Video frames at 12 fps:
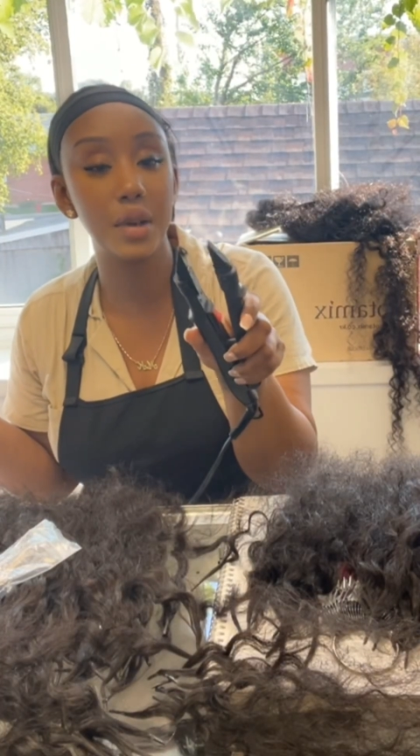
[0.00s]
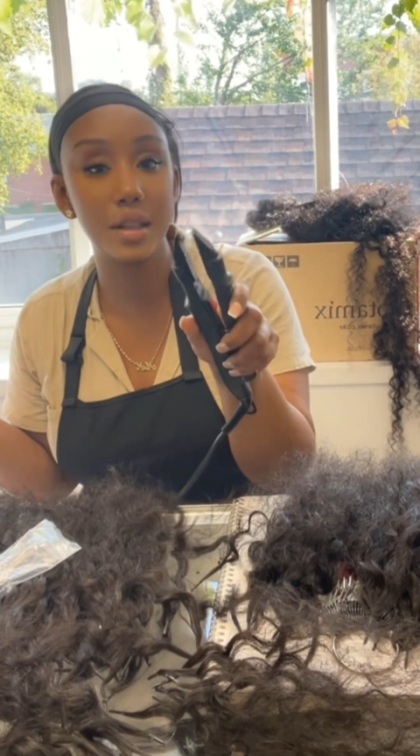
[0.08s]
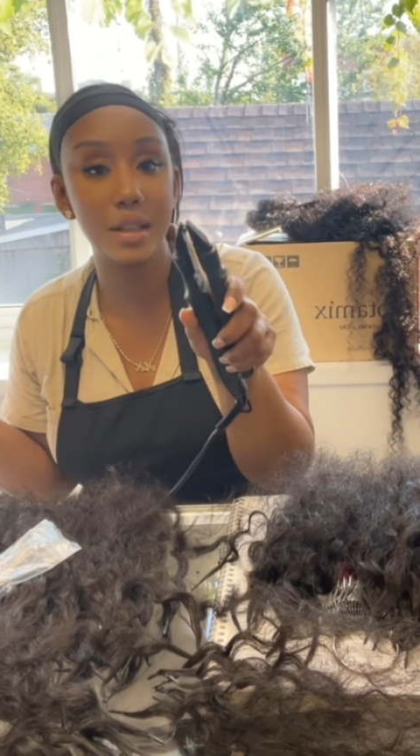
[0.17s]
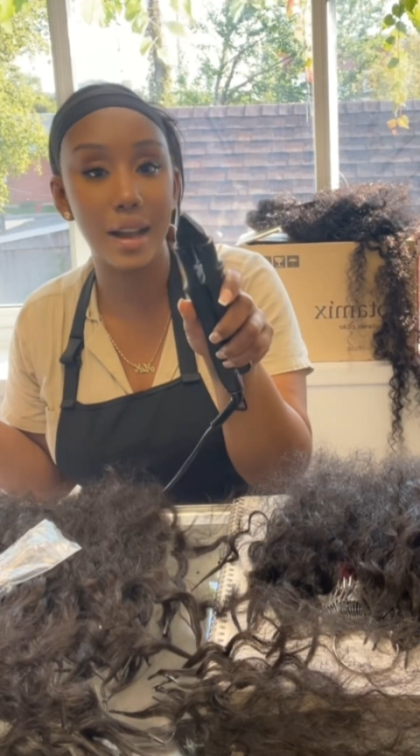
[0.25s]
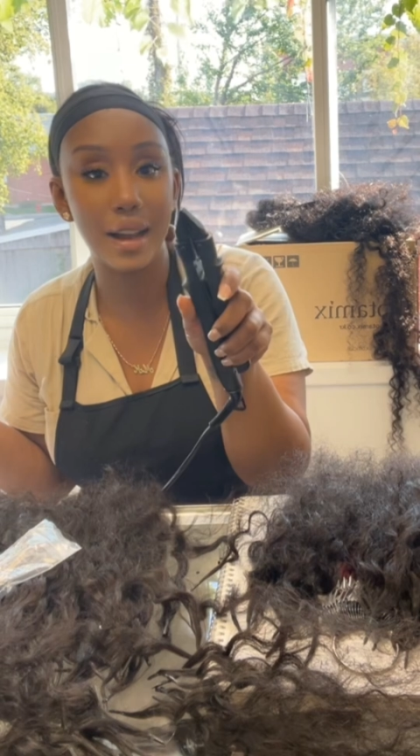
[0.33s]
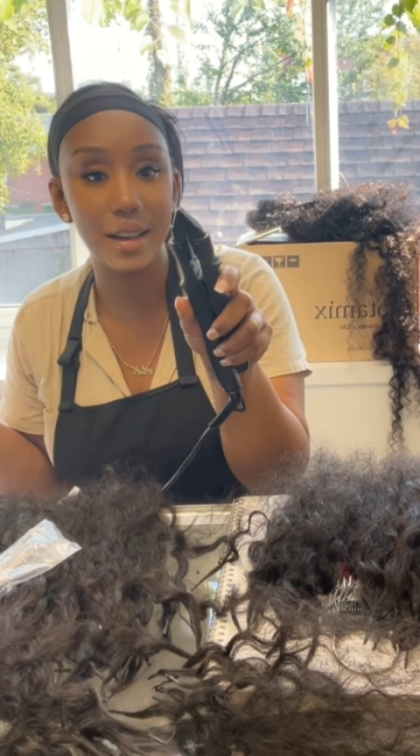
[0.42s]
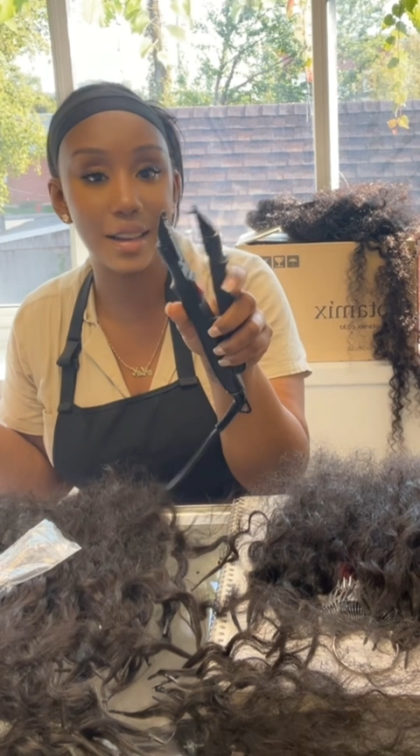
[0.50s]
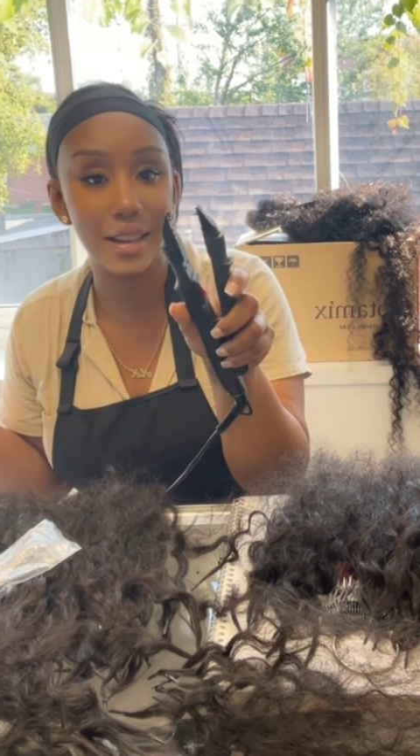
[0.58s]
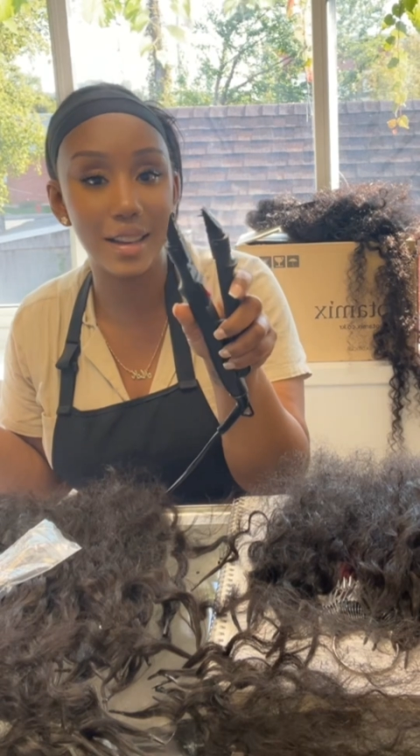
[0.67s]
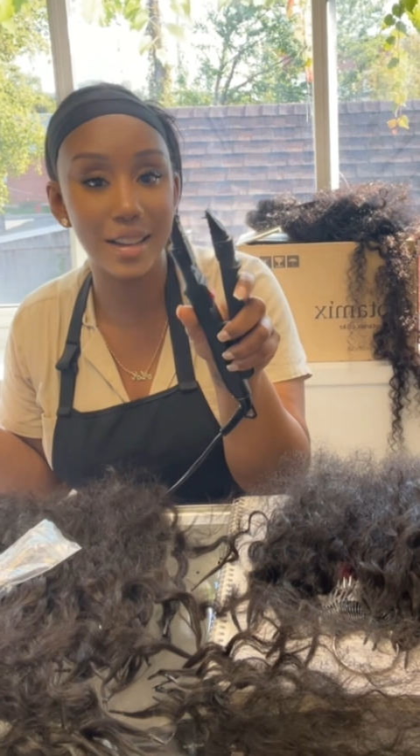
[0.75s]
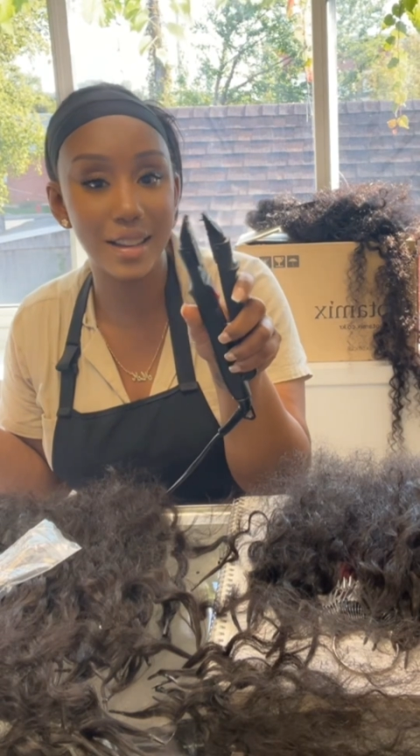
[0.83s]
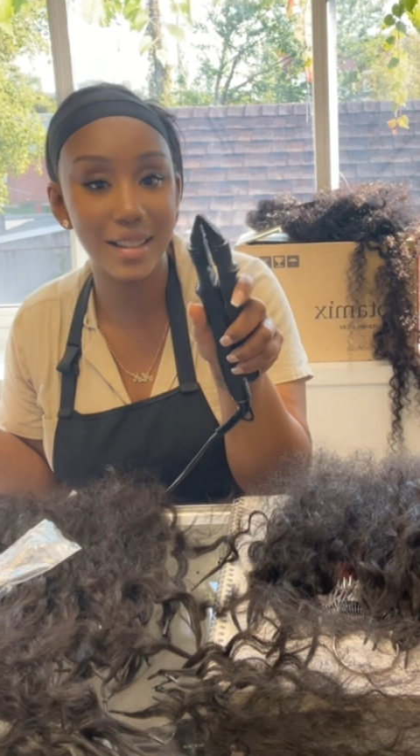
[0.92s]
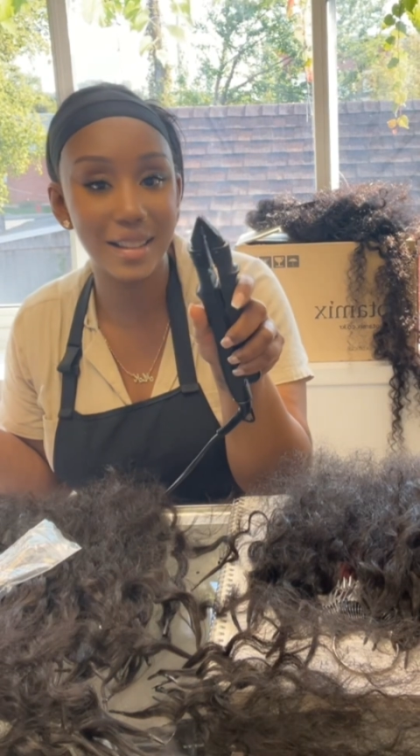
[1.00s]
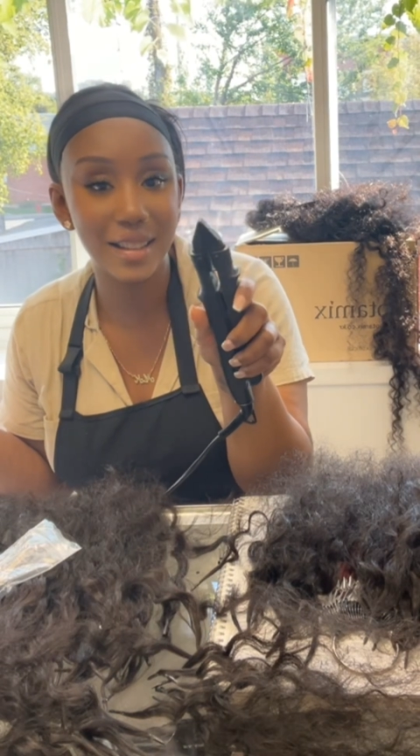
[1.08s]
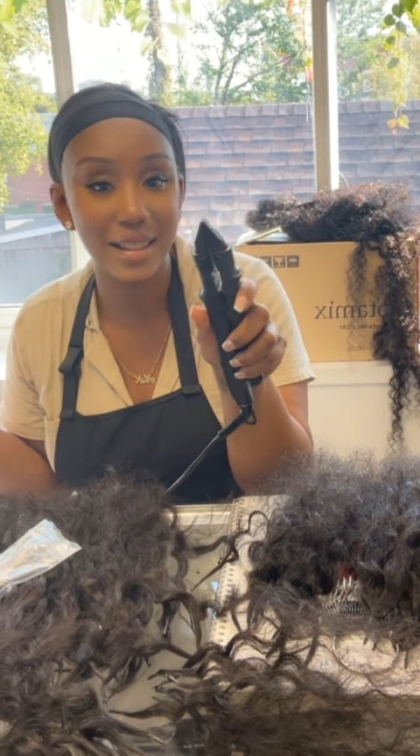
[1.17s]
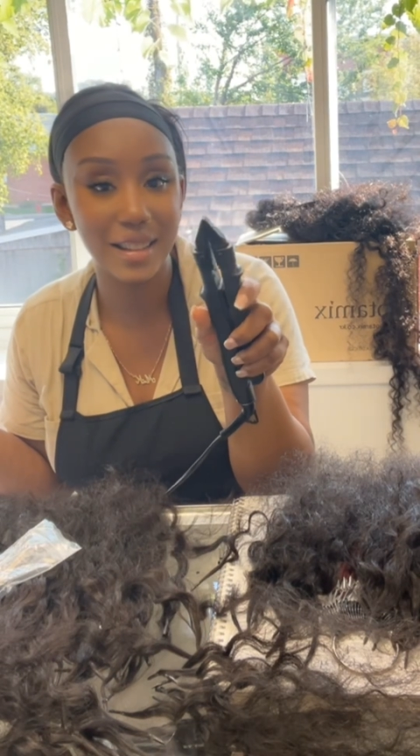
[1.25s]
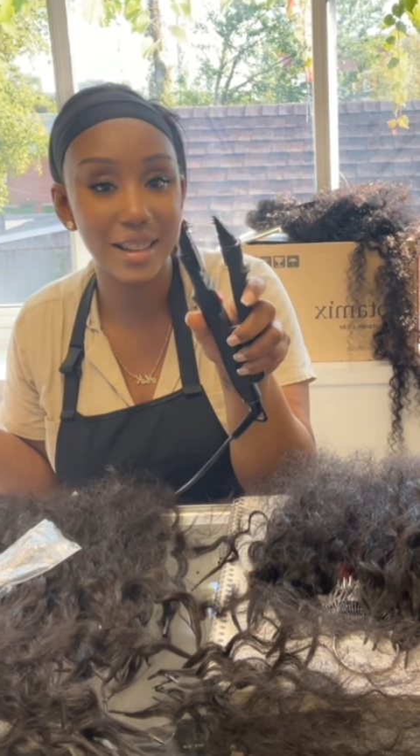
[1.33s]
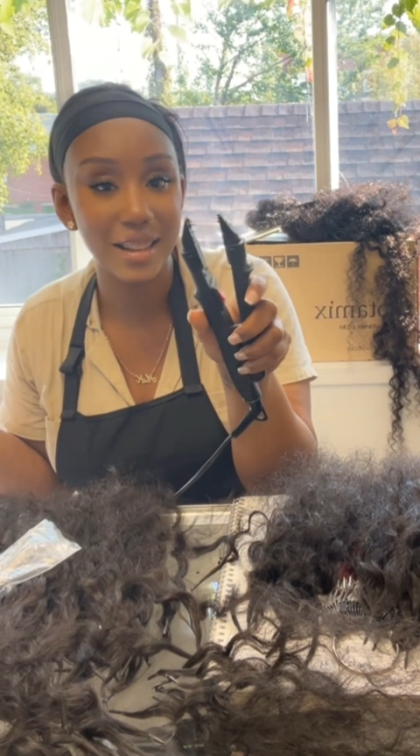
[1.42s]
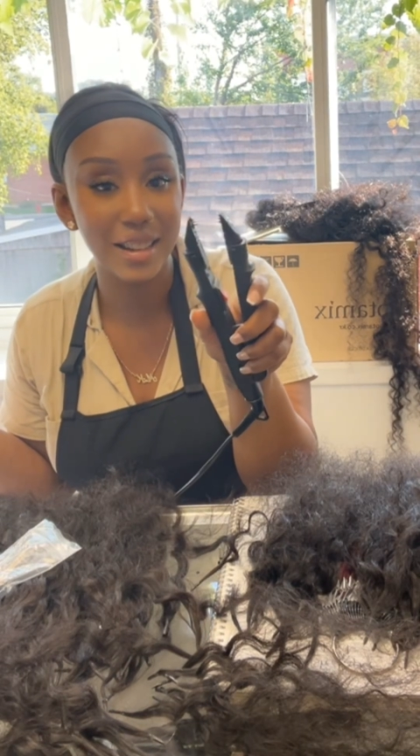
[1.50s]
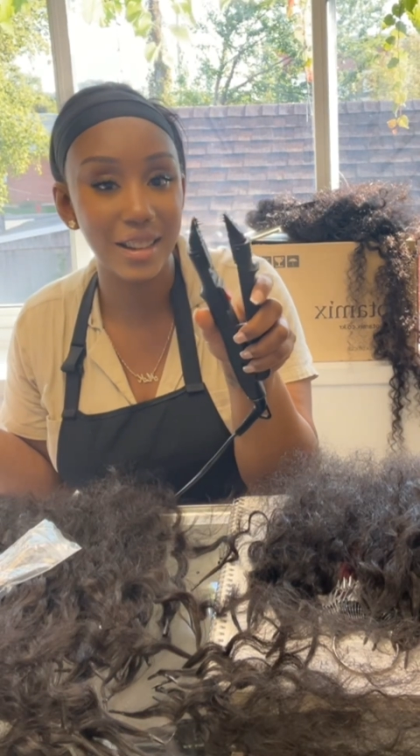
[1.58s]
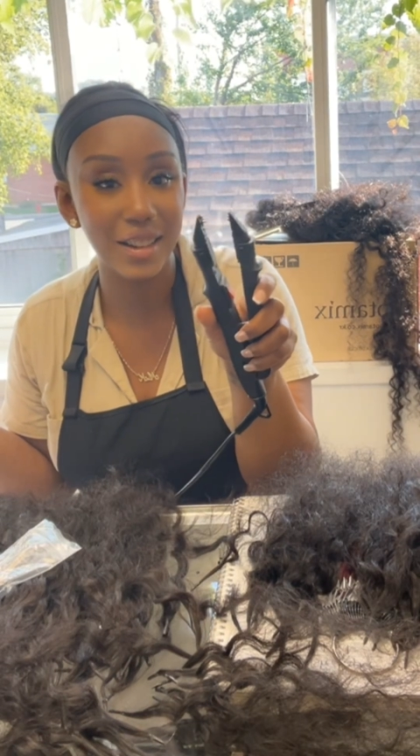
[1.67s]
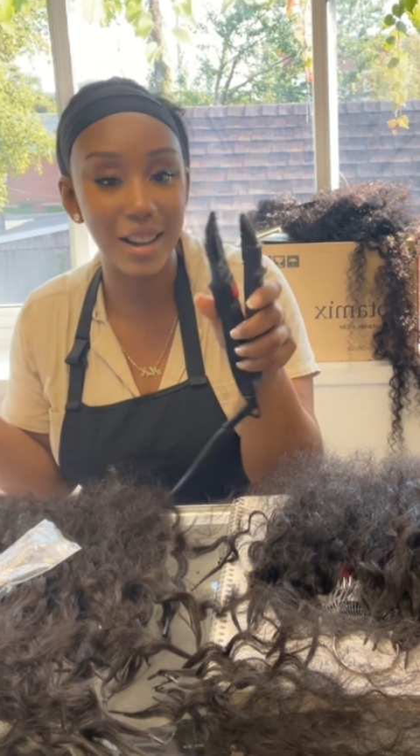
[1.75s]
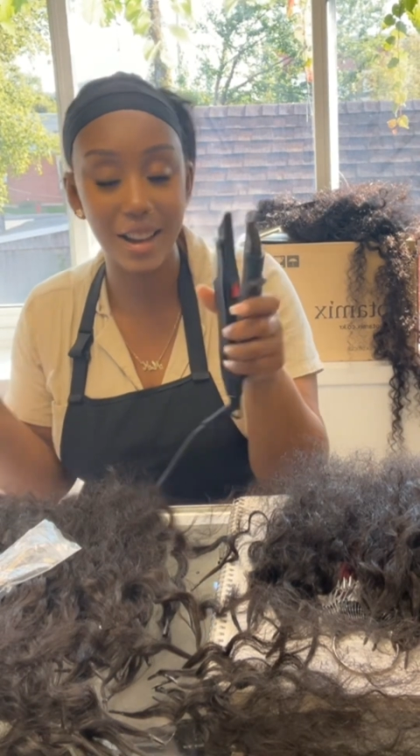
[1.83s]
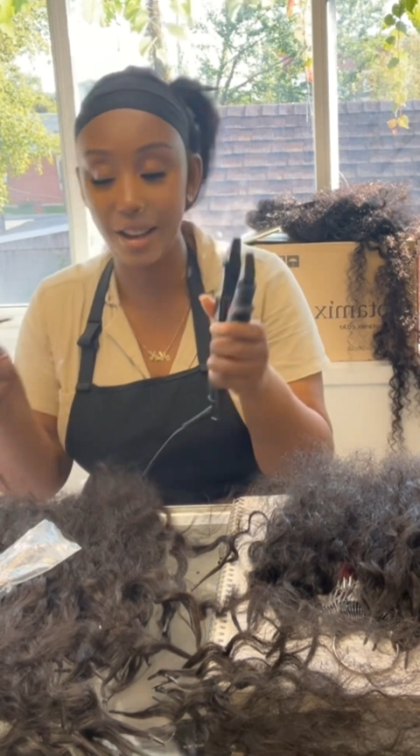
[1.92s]
tacky,
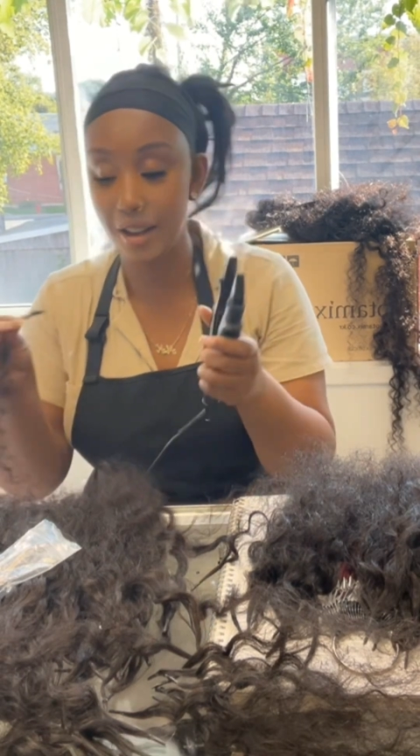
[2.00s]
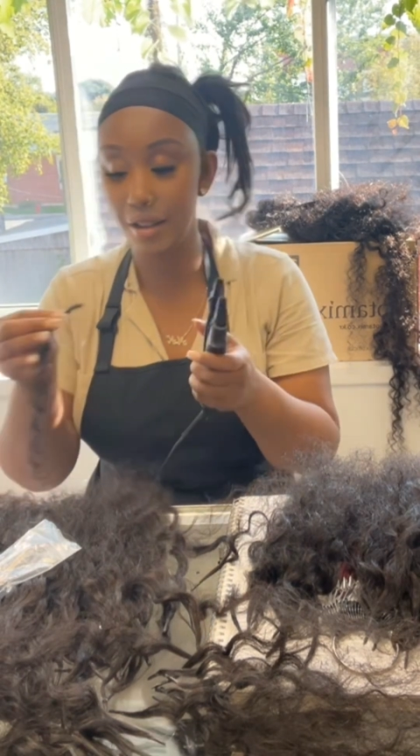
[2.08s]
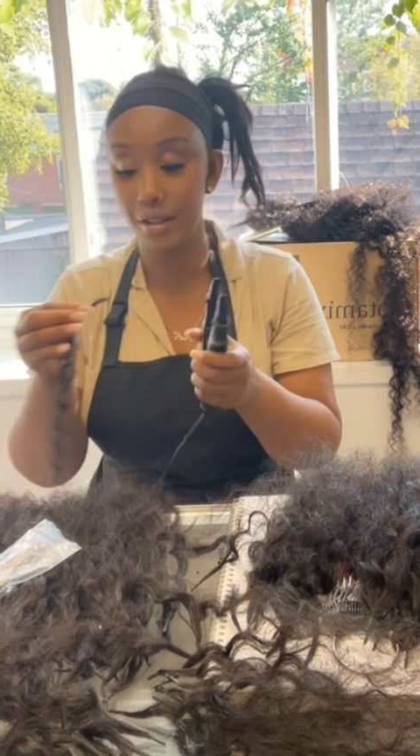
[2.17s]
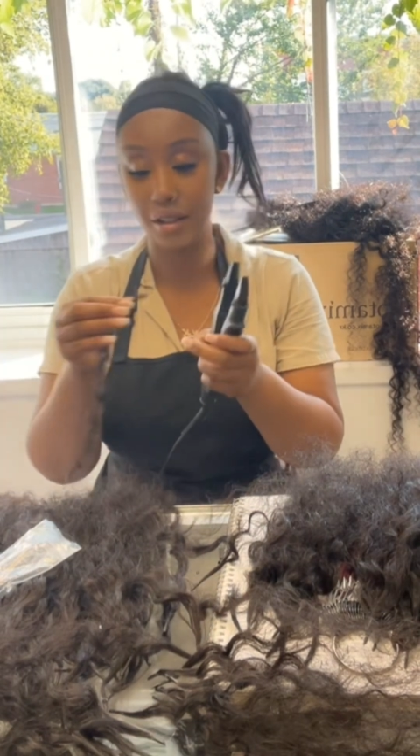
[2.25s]
okay?